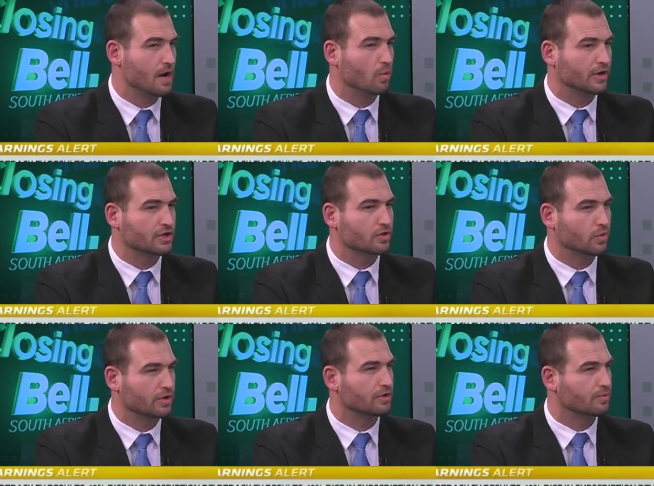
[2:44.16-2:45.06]
which
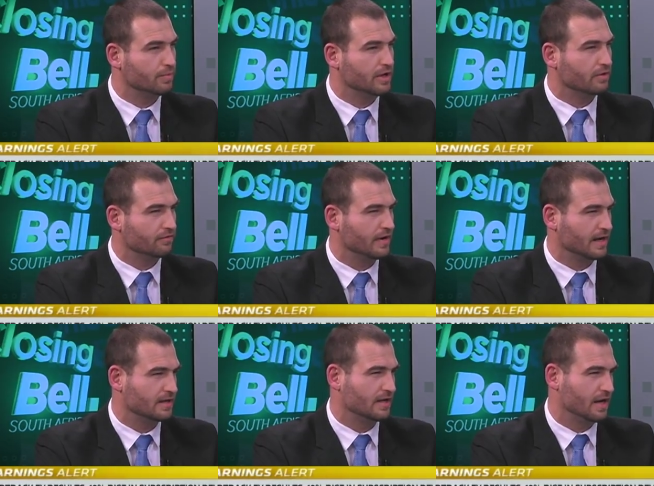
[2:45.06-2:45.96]
would be
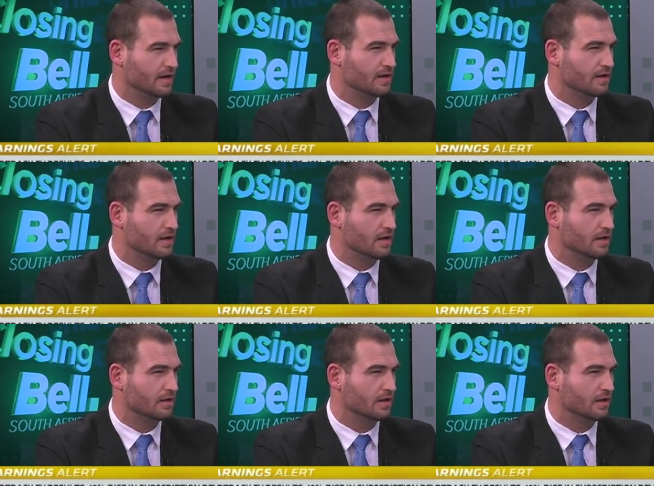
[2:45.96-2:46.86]
reflected in
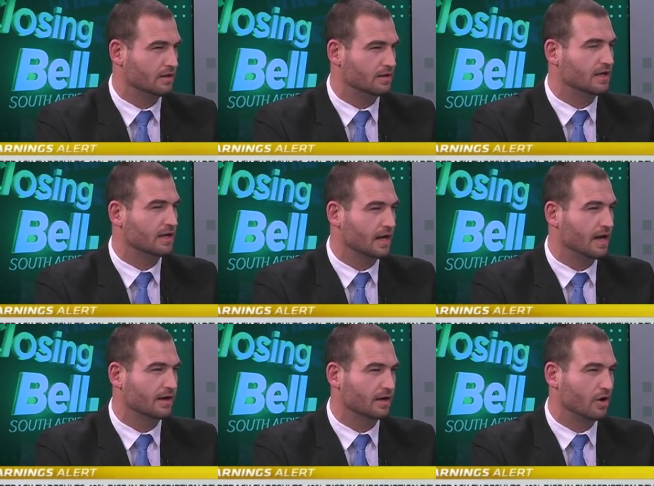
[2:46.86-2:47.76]
the, the
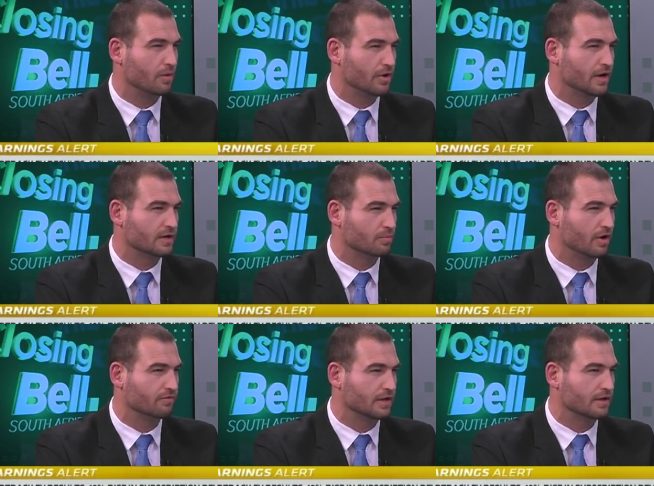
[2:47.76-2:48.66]
decline in operating
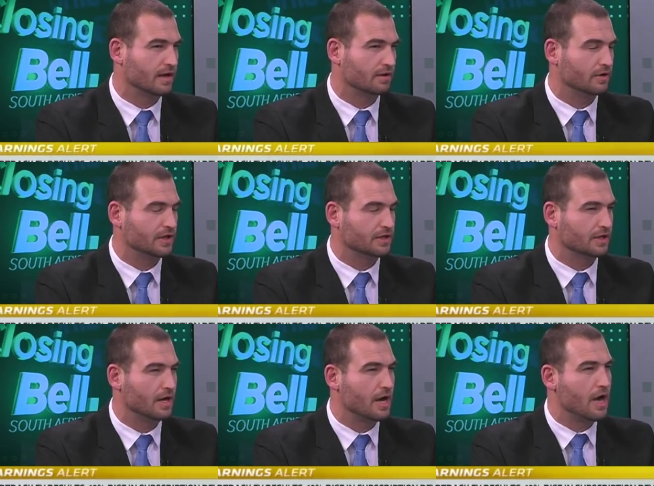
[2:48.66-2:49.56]
profit in that region.
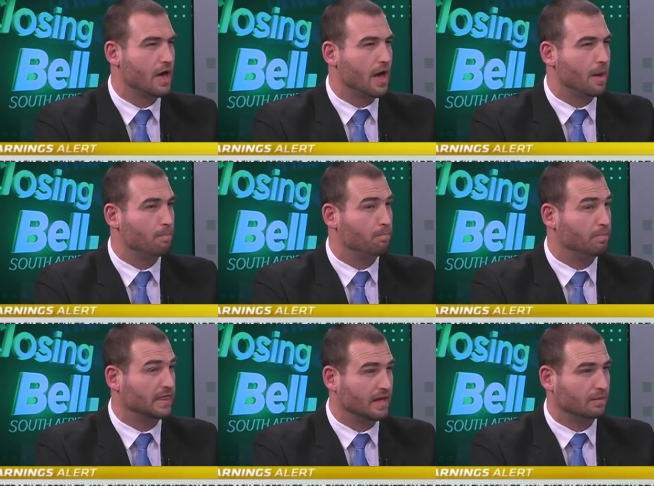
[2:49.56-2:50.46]

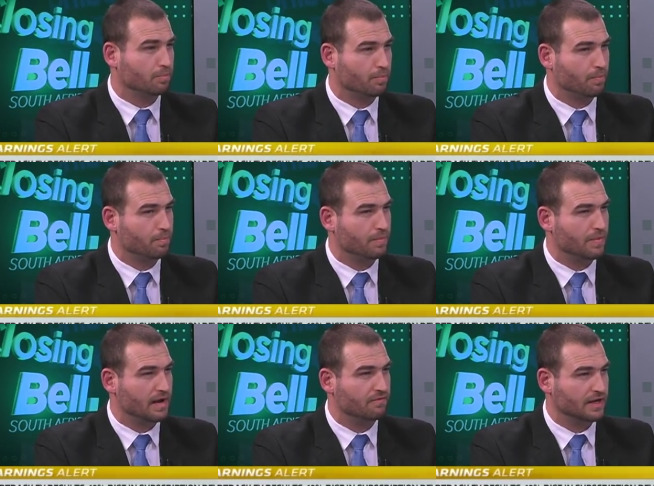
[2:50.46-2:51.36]
But that
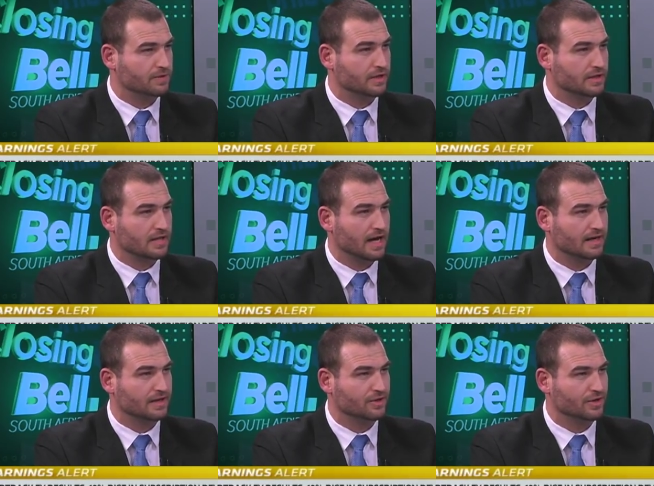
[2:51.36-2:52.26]
investment is
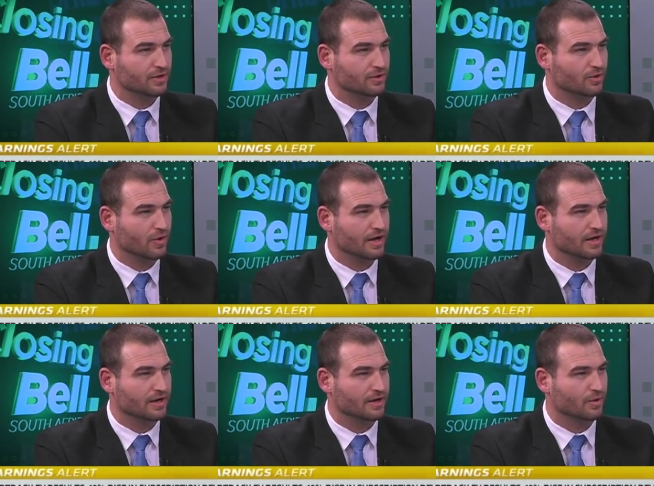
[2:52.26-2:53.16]
likely to yield quite
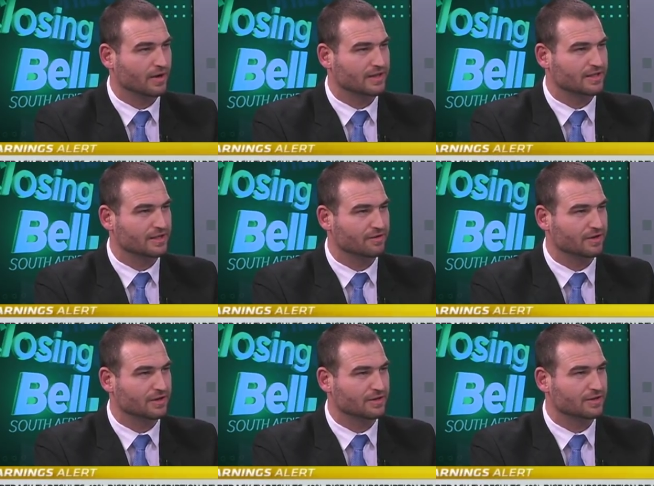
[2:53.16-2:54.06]
a, quite a
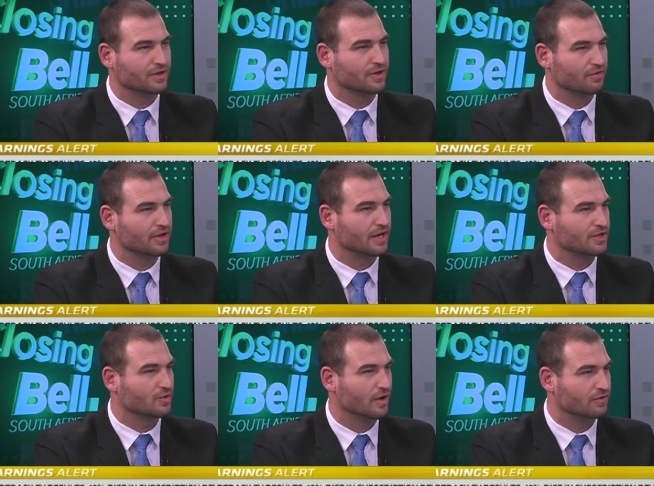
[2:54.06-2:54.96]
significant return over the
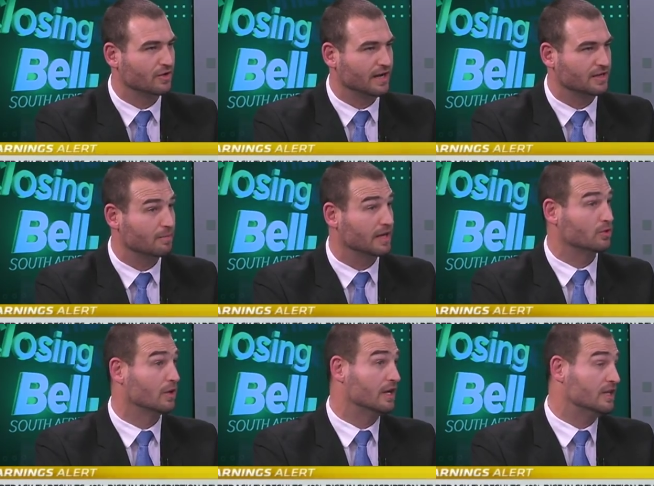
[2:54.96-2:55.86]
next 12 to 18 months,
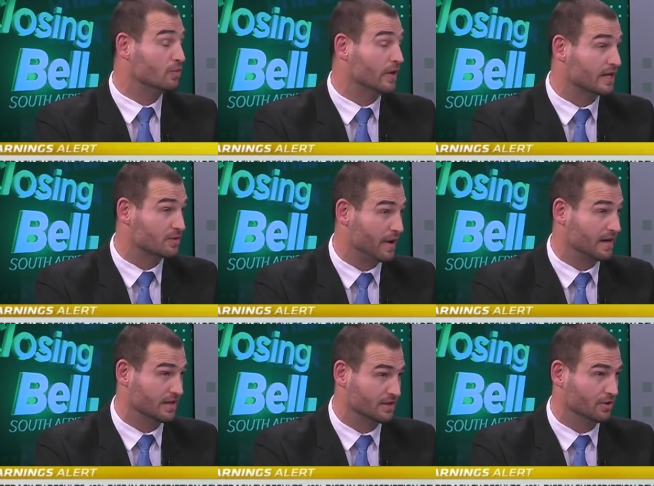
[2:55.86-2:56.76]
or at least we
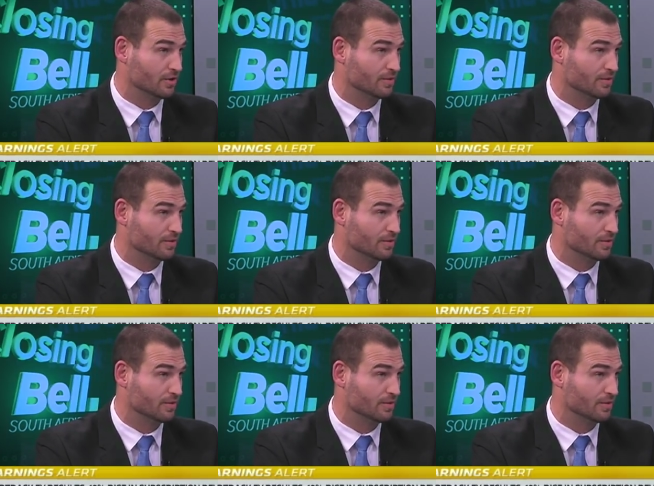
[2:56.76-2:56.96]
expect it to.